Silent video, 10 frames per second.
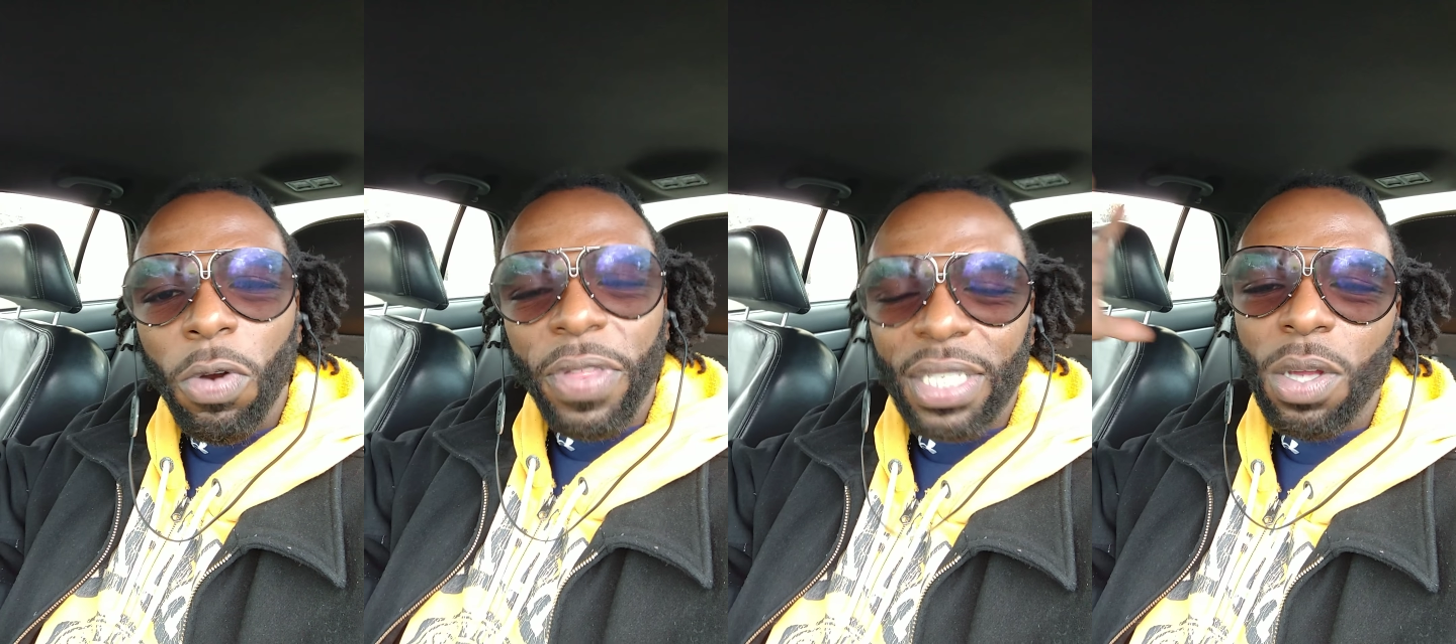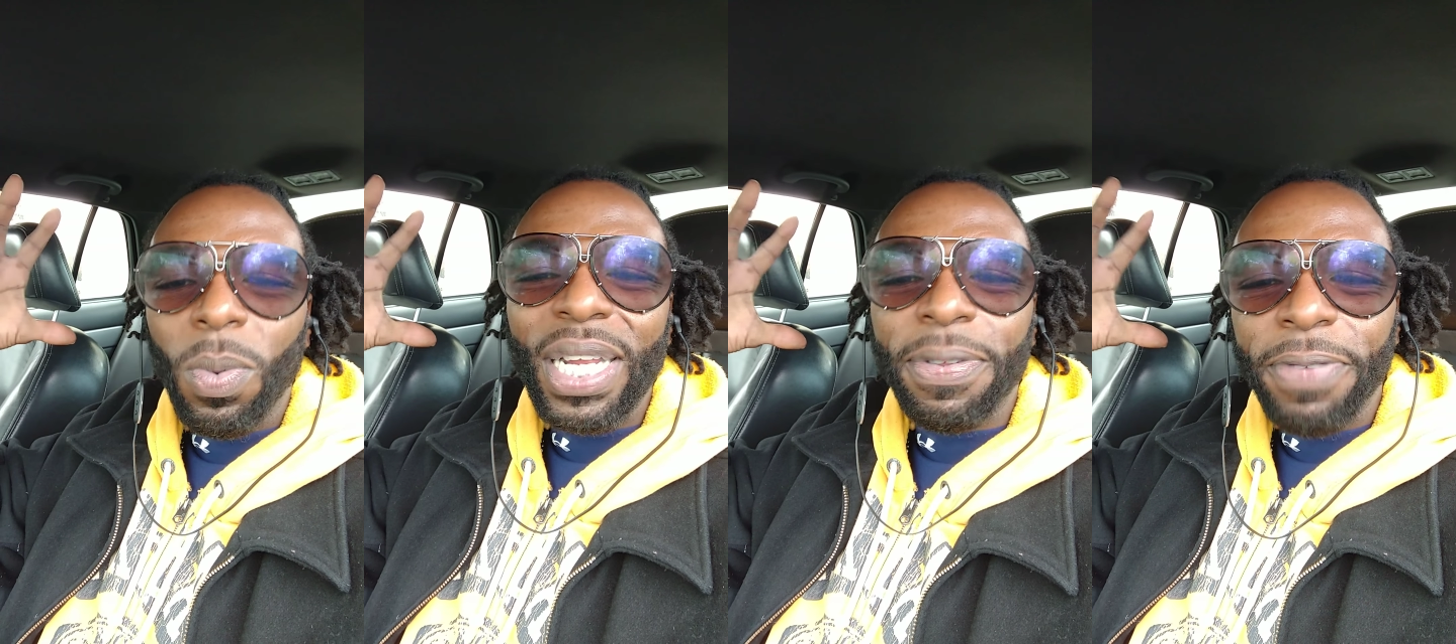earth and
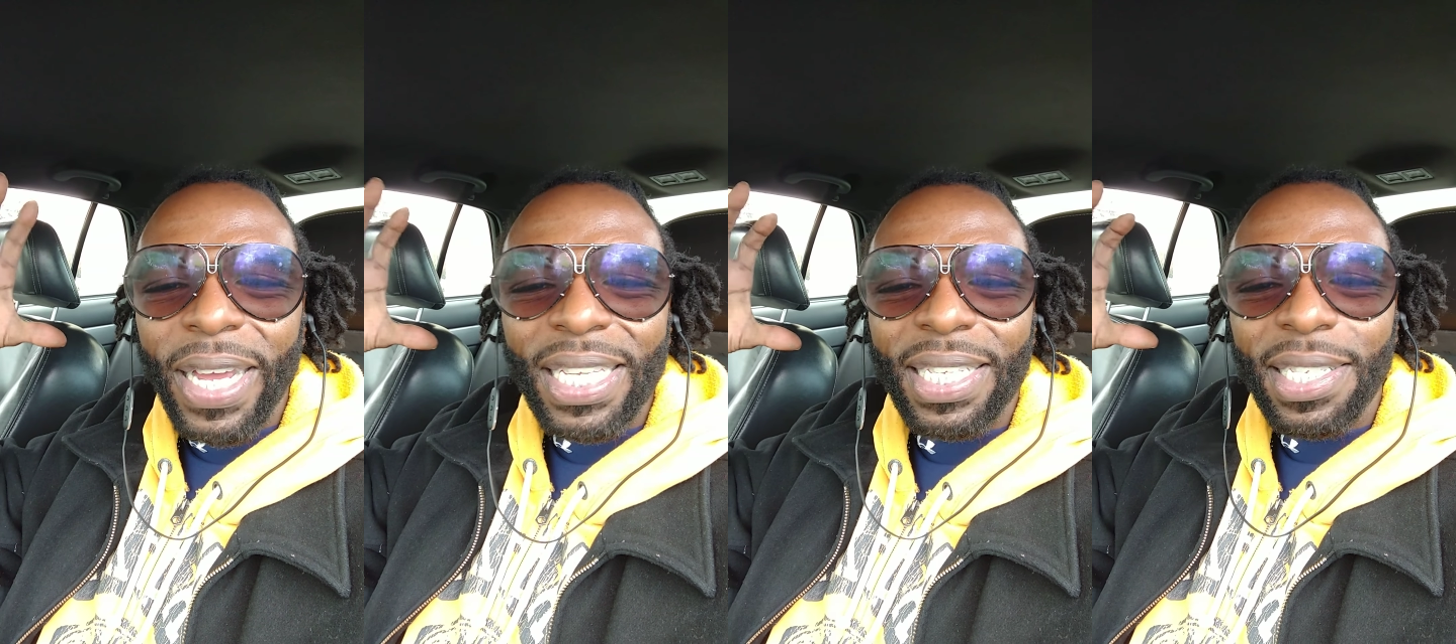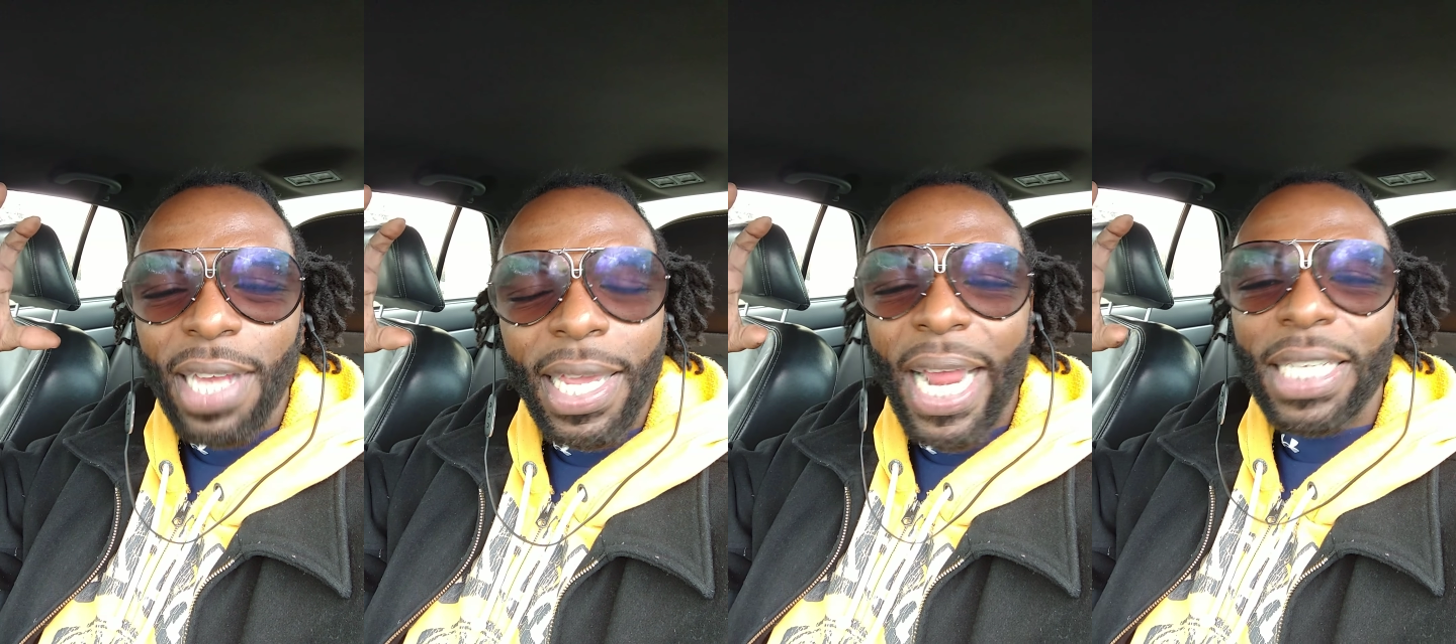someone is fucking
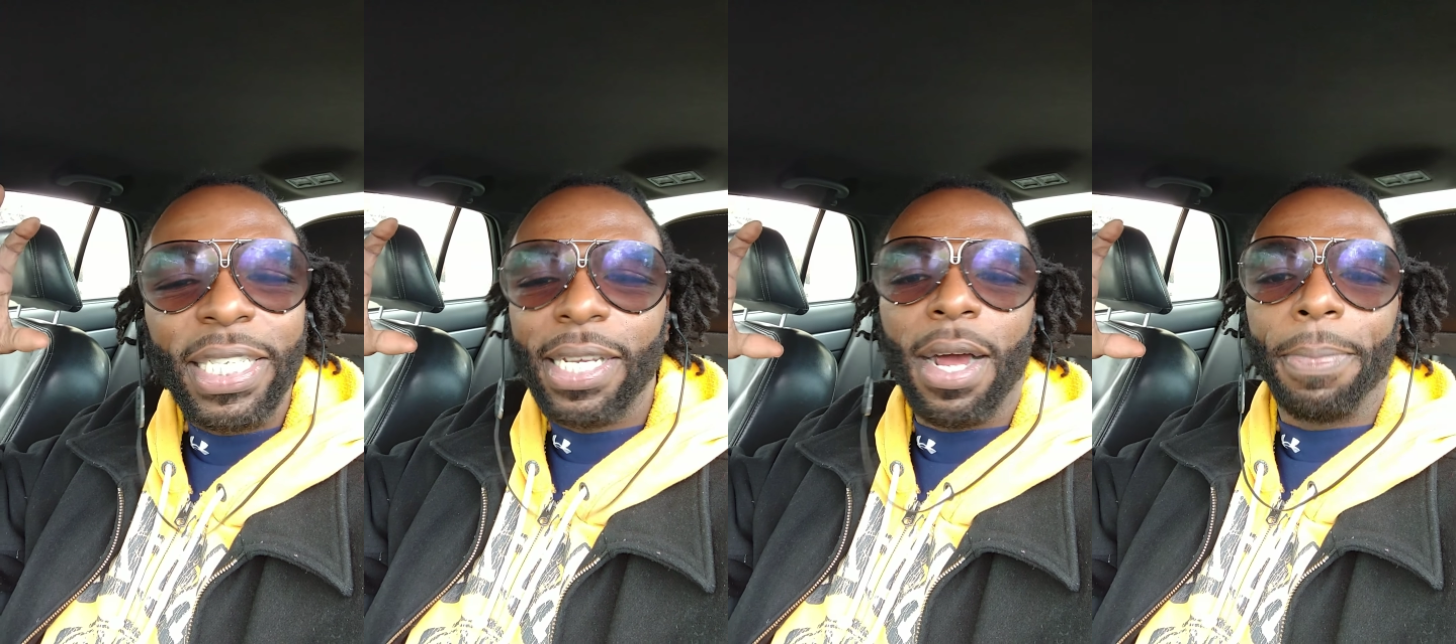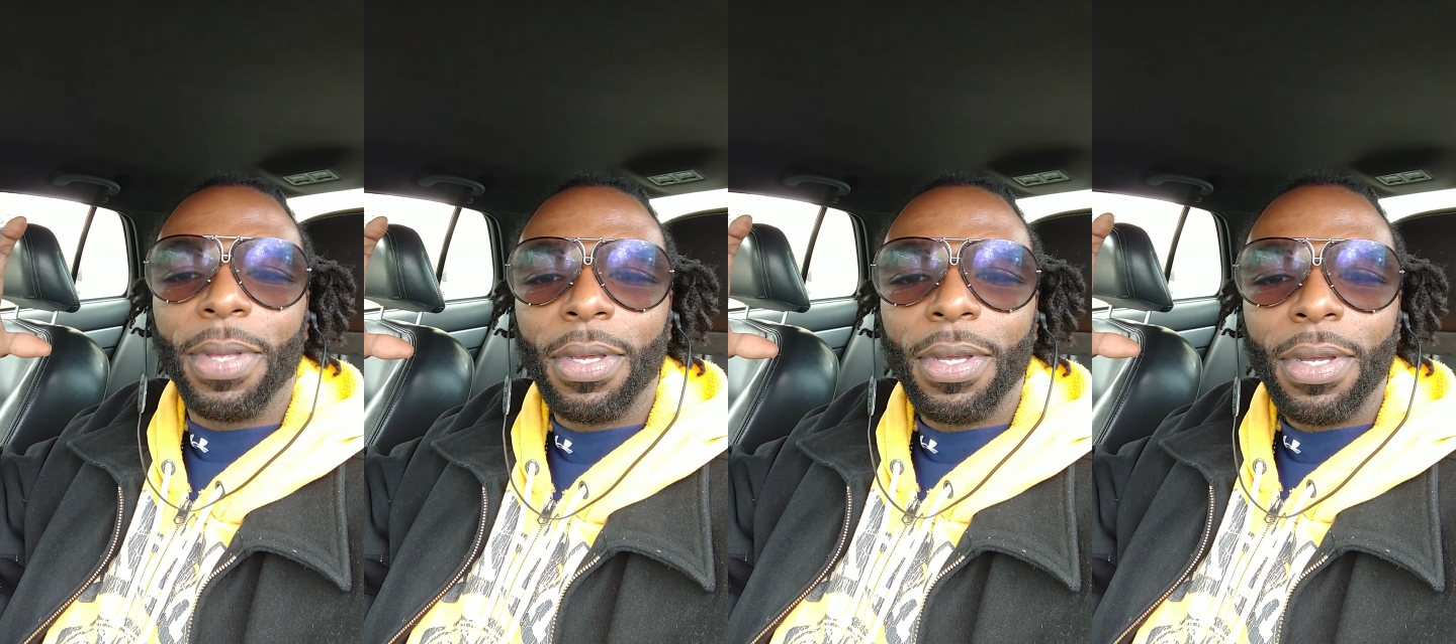sucking that shit up.